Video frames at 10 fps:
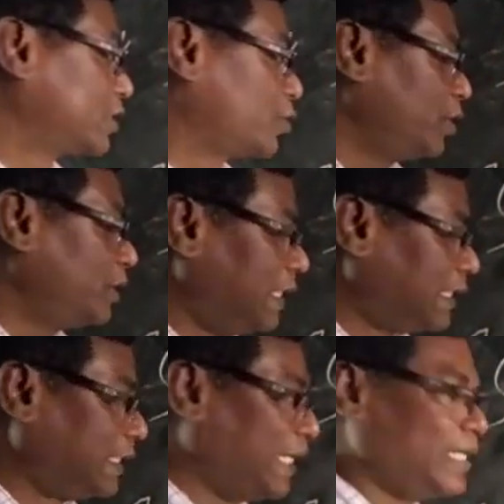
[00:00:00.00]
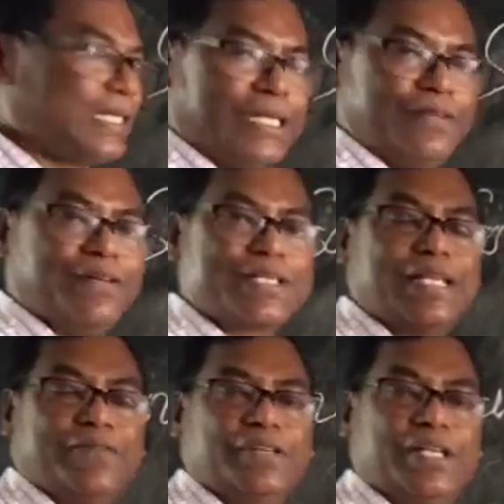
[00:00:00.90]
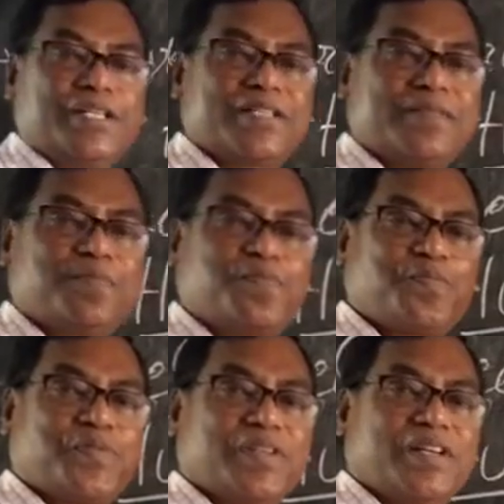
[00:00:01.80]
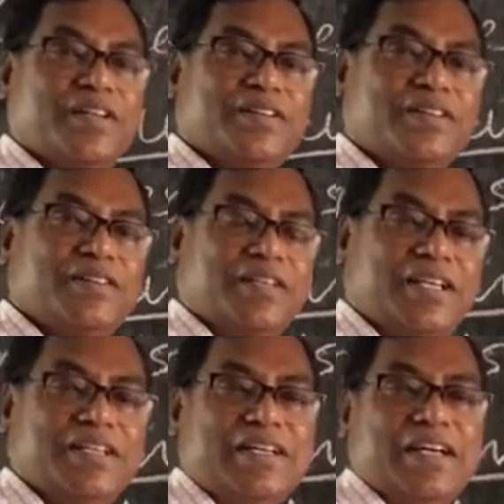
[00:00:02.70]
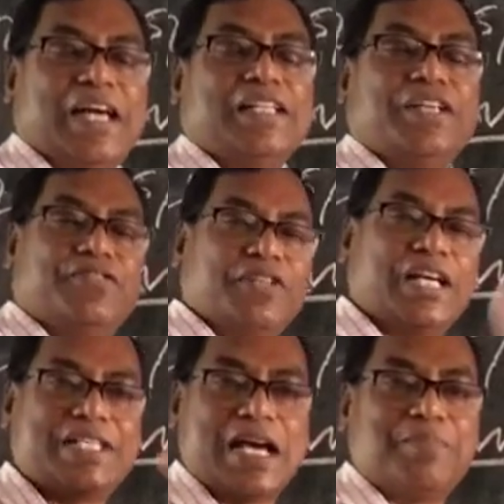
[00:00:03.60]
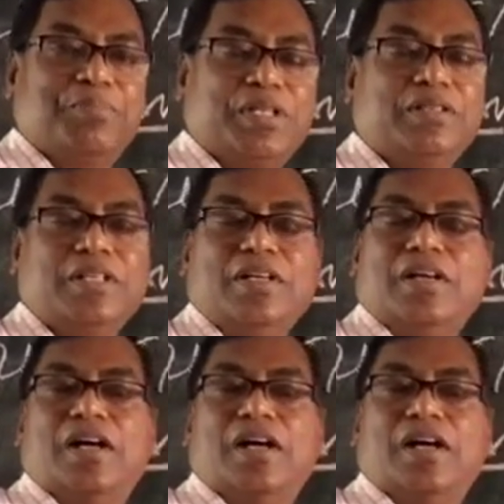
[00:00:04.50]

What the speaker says: So they give us the evidence. Okay, I'll give you the example.